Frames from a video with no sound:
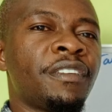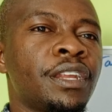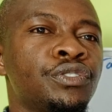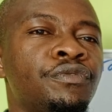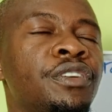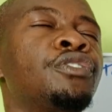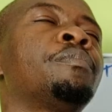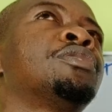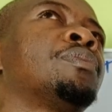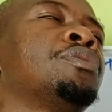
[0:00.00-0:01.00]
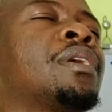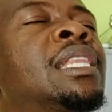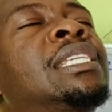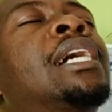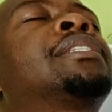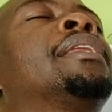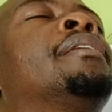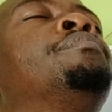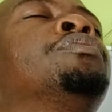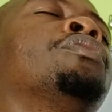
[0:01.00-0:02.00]
financial freedom is when you can just
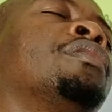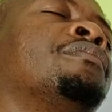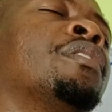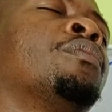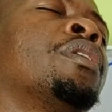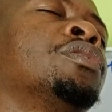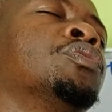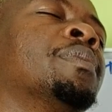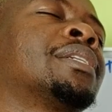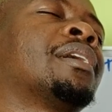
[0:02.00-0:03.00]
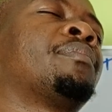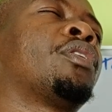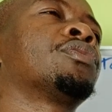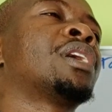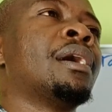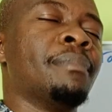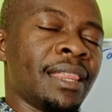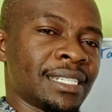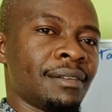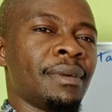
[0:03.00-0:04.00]
sleep, you don't even worry to make some calls, but
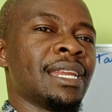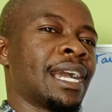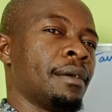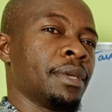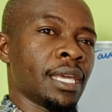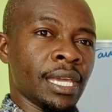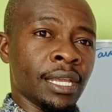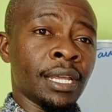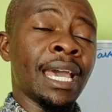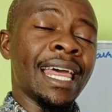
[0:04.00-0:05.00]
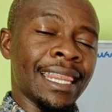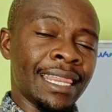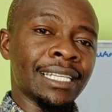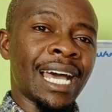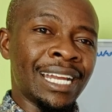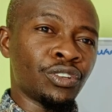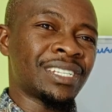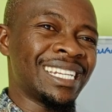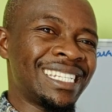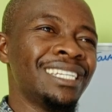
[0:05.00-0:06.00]
there's some money coming in. And not
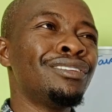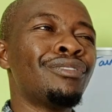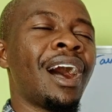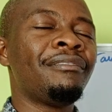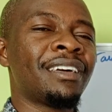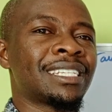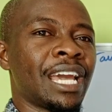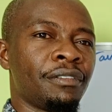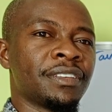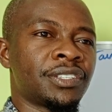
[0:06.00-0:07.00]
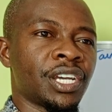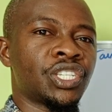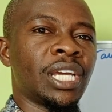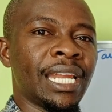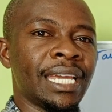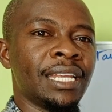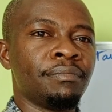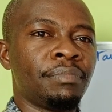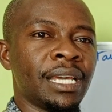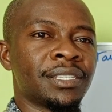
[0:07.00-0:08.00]
until you have that kind of a structure laid
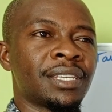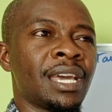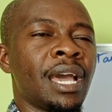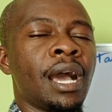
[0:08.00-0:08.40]
in place.